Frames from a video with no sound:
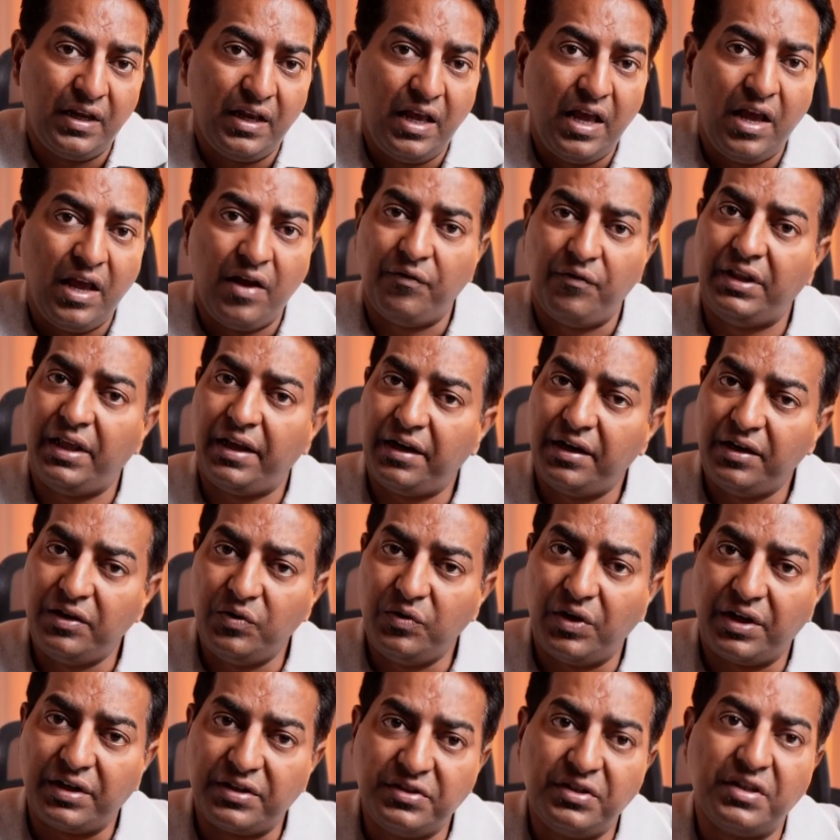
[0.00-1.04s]
Whether you
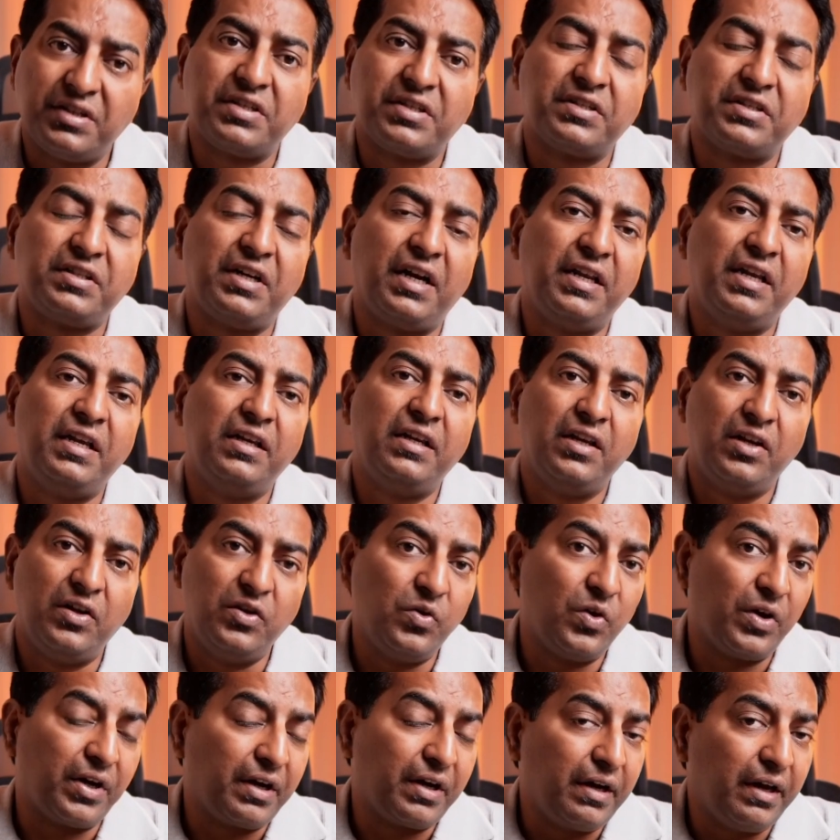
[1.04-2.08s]
are just starting
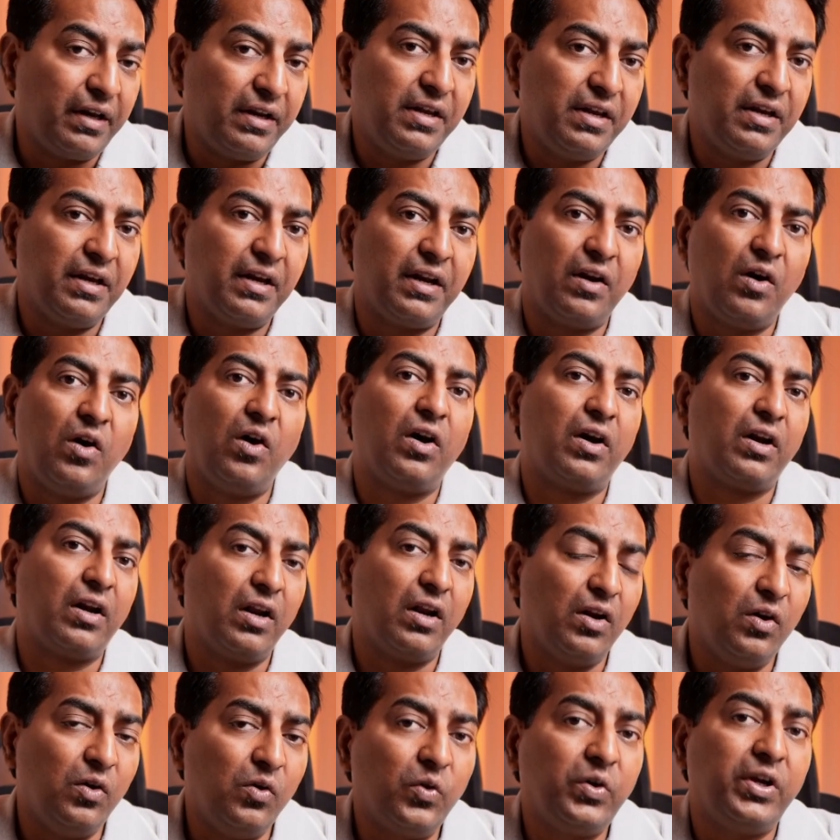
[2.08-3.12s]
your career or
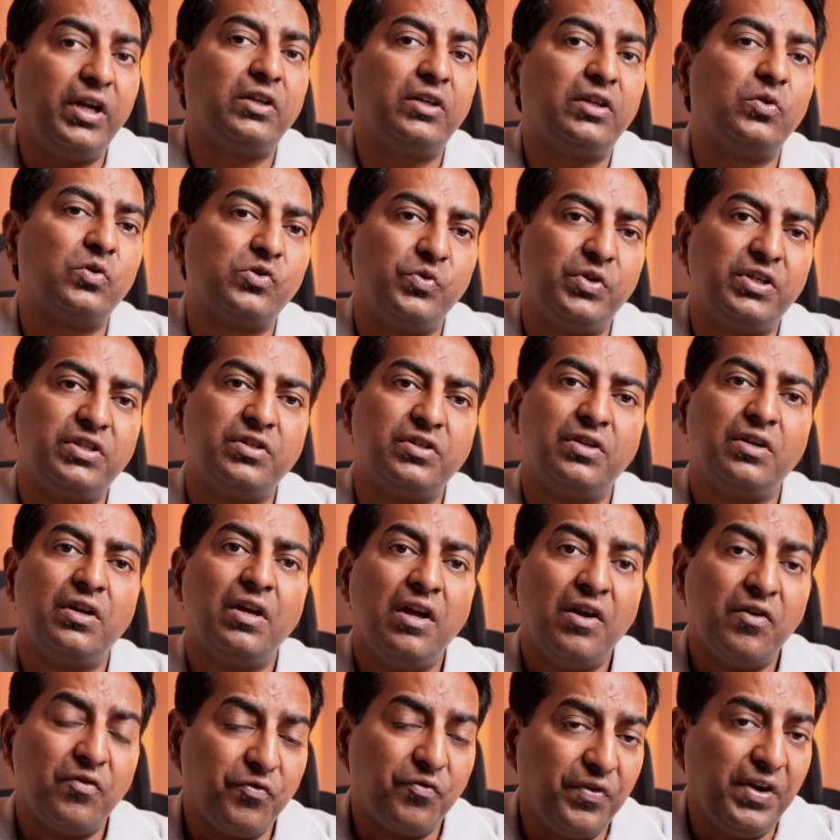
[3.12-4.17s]
looking to switch
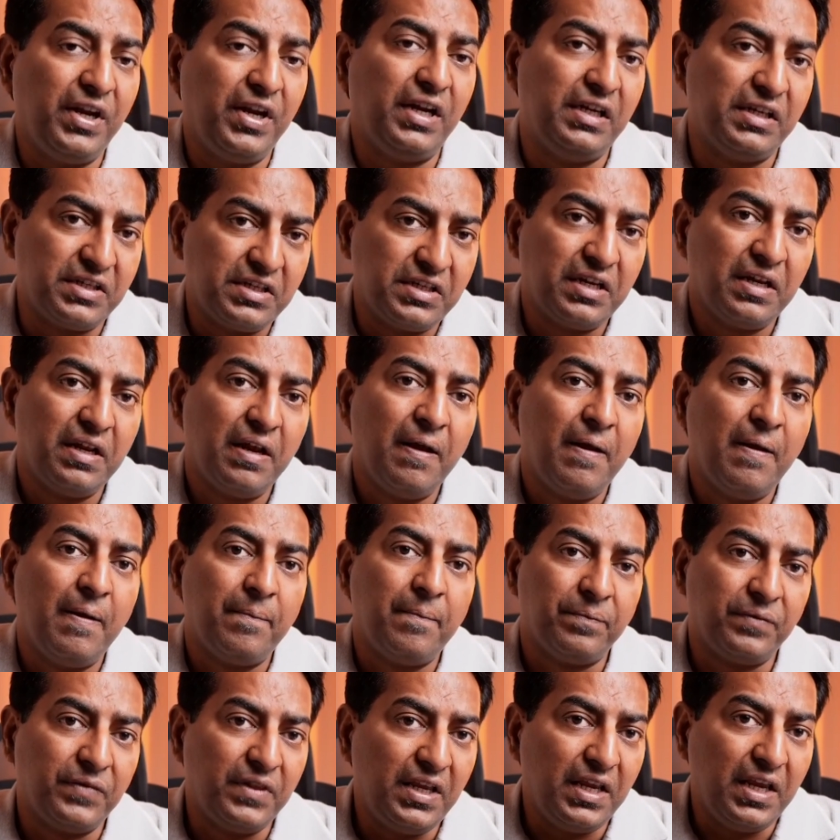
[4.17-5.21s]
fields,
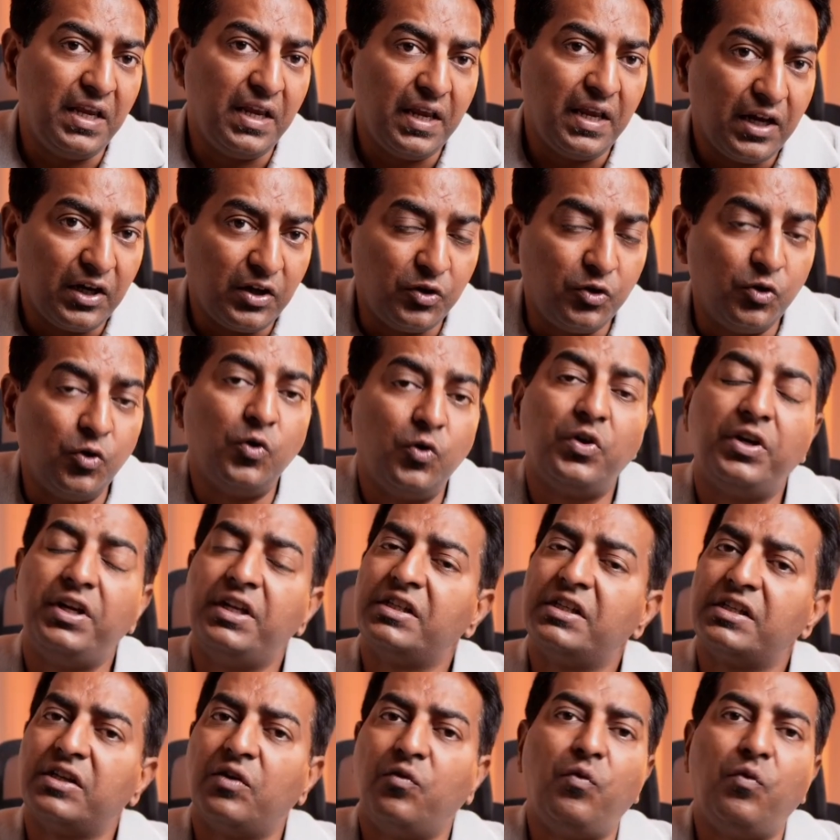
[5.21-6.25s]
the door
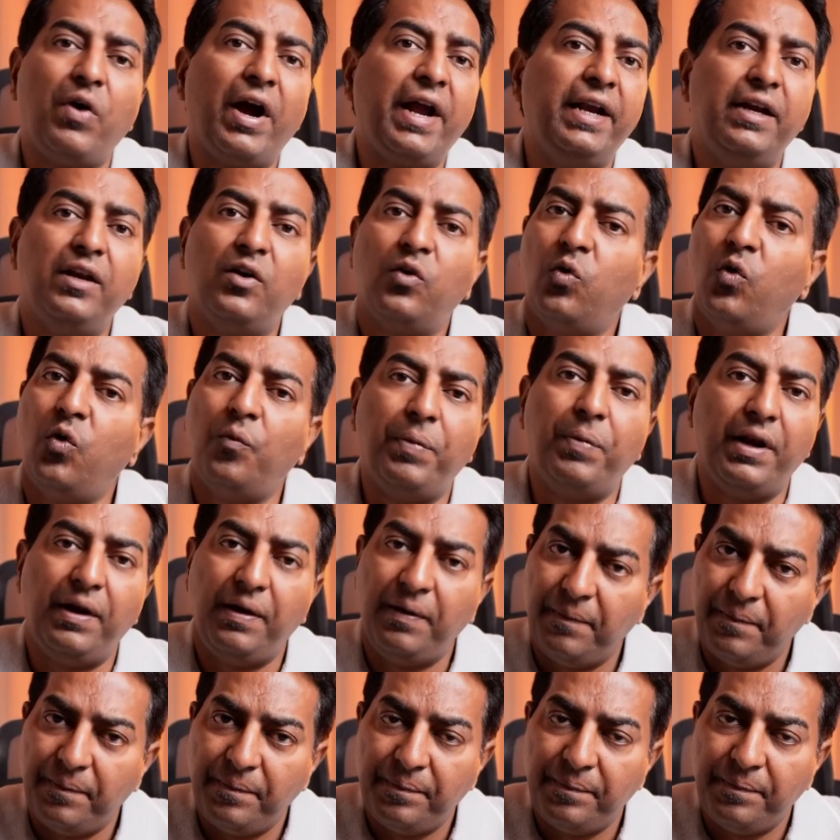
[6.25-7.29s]
is wide open.
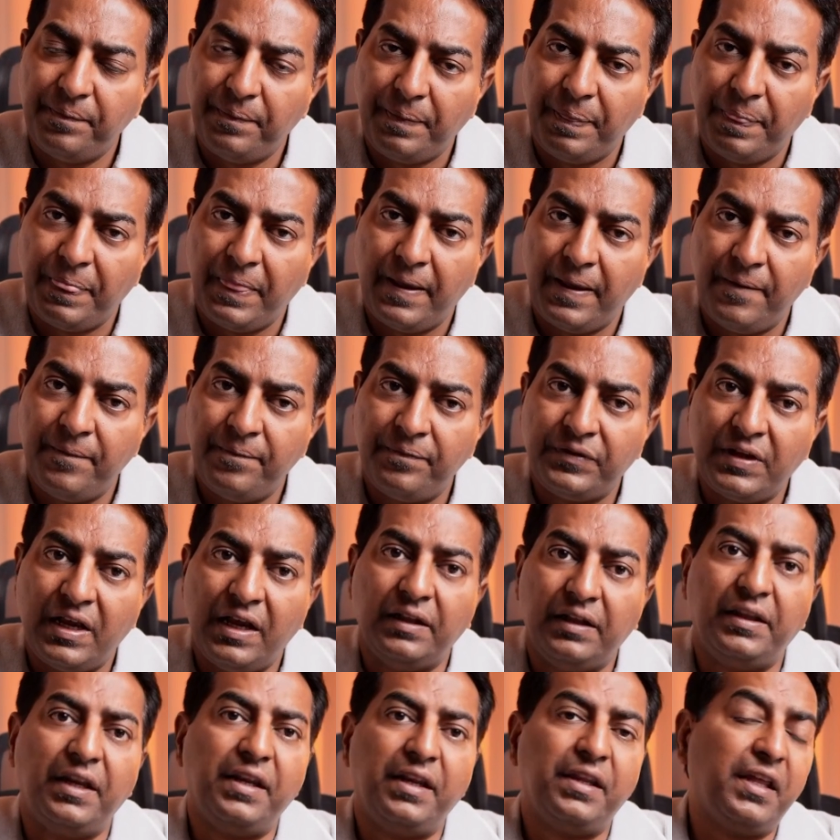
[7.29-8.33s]

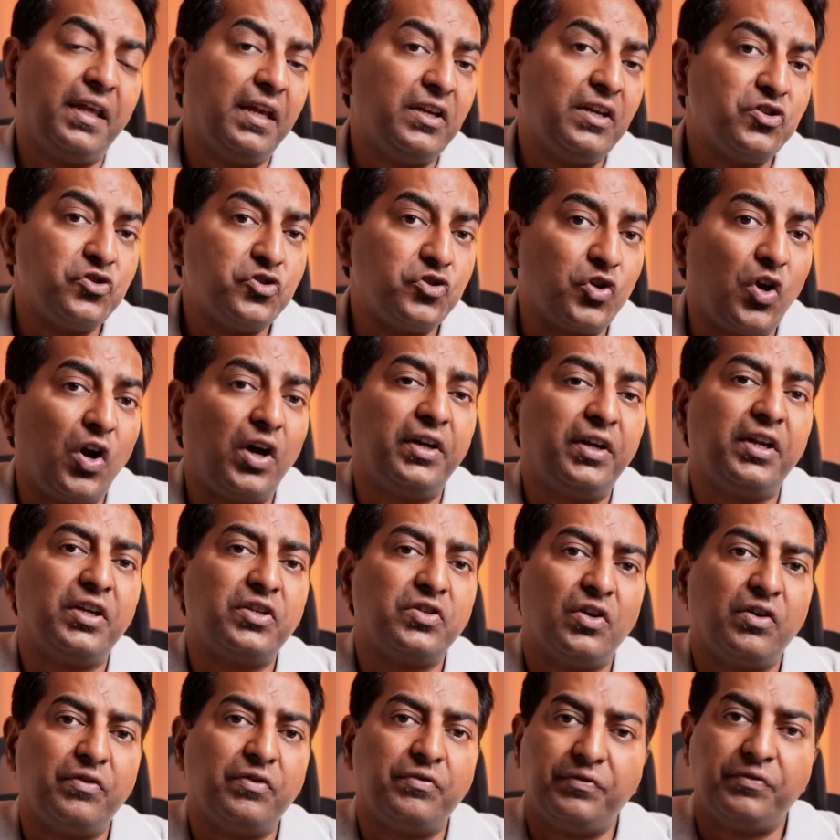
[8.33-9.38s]
There is a shortage
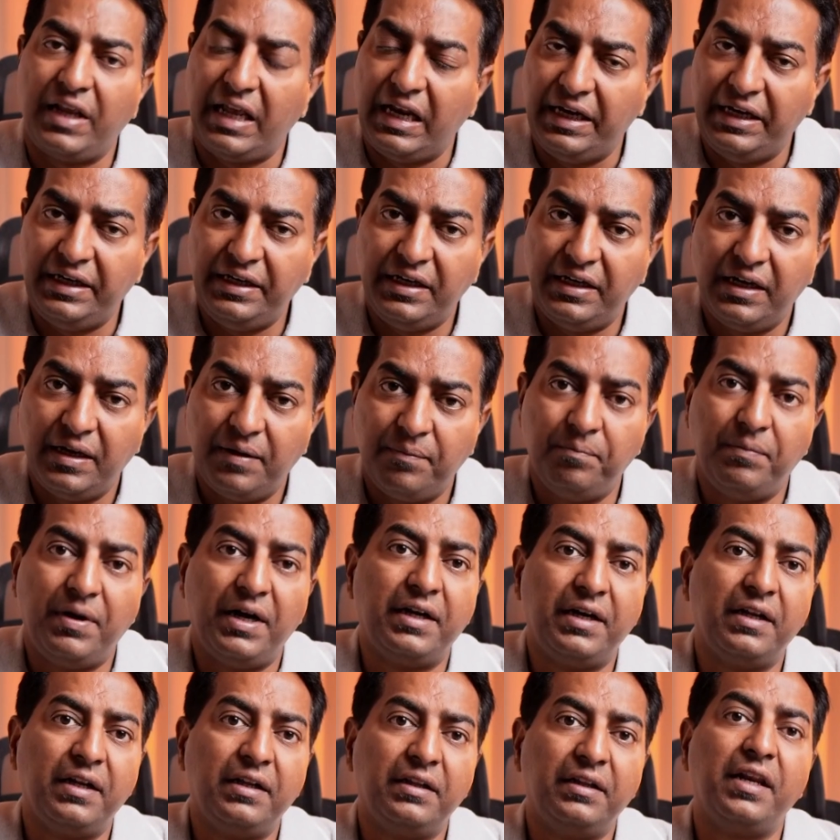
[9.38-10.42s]
of talent,
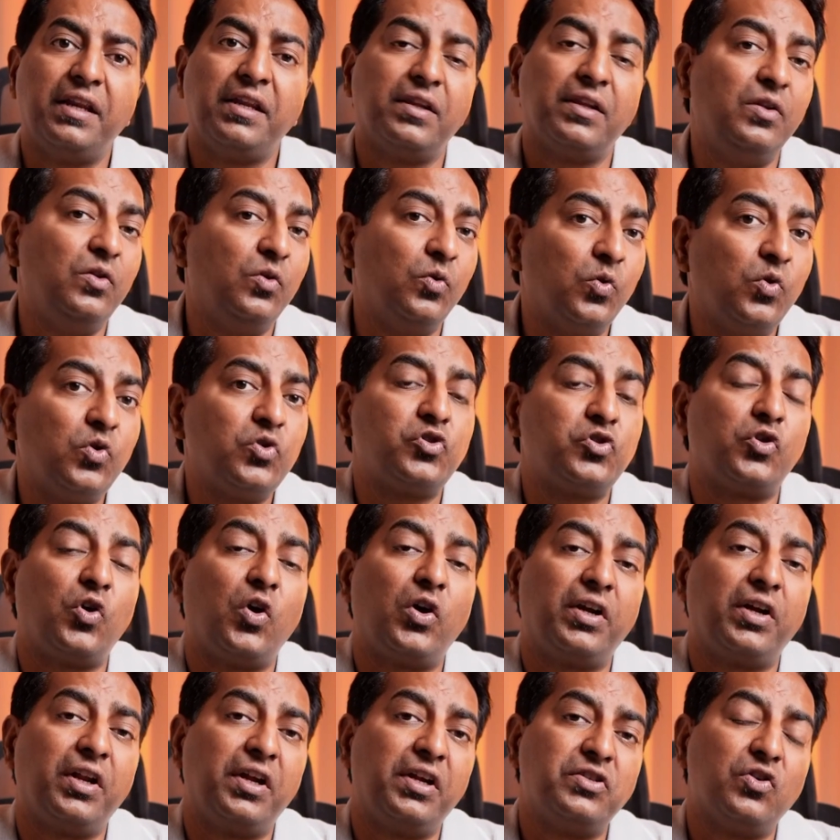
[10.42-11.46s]
but there is no
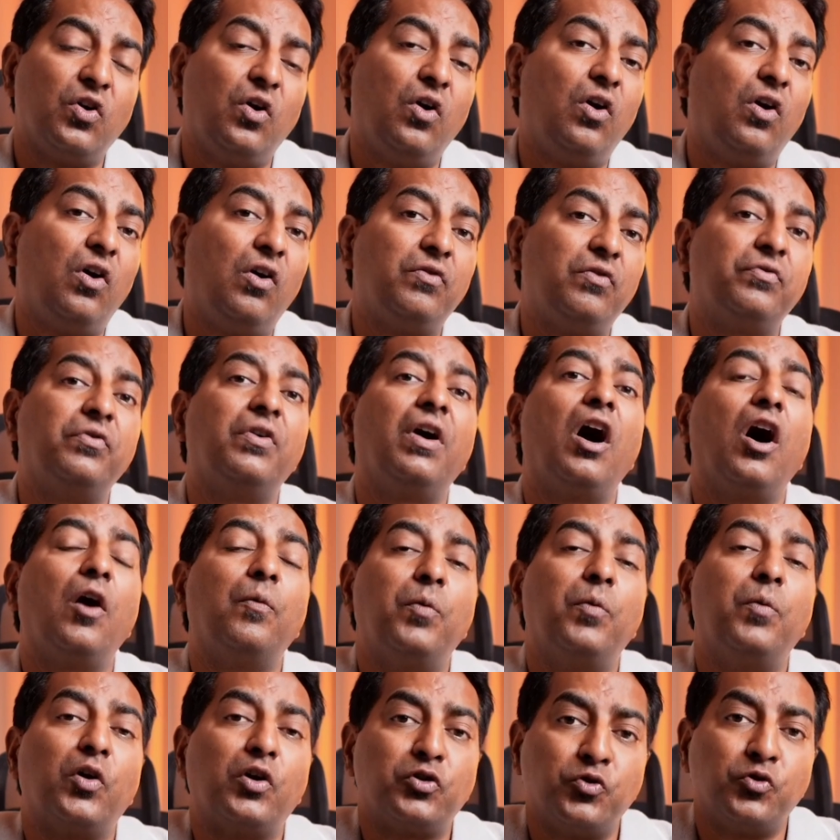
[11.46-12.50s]
shortage of
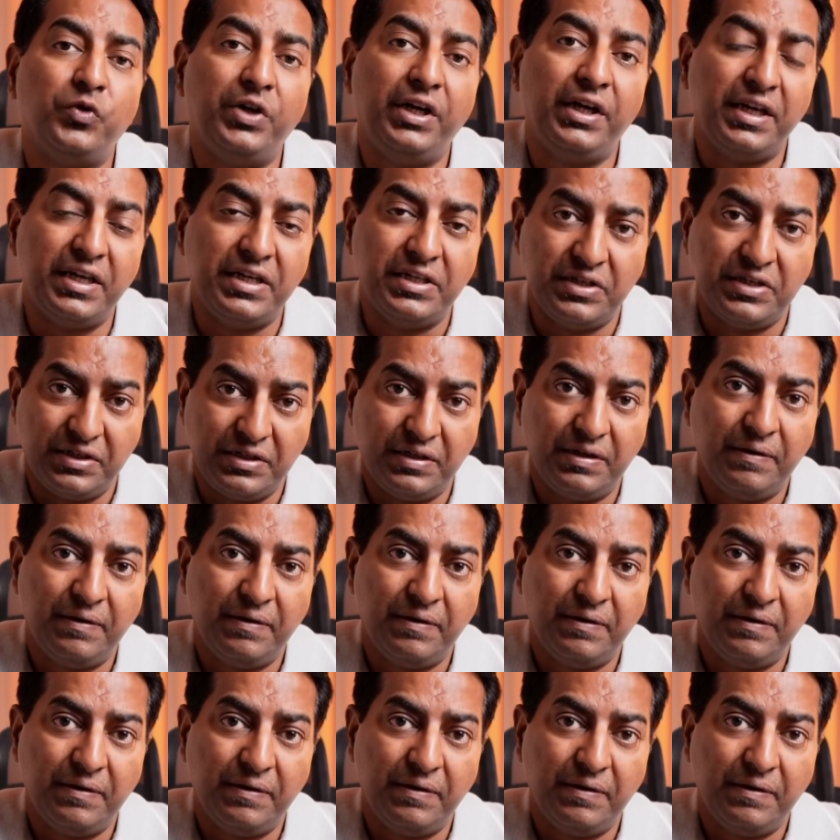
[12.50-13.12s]
opportunities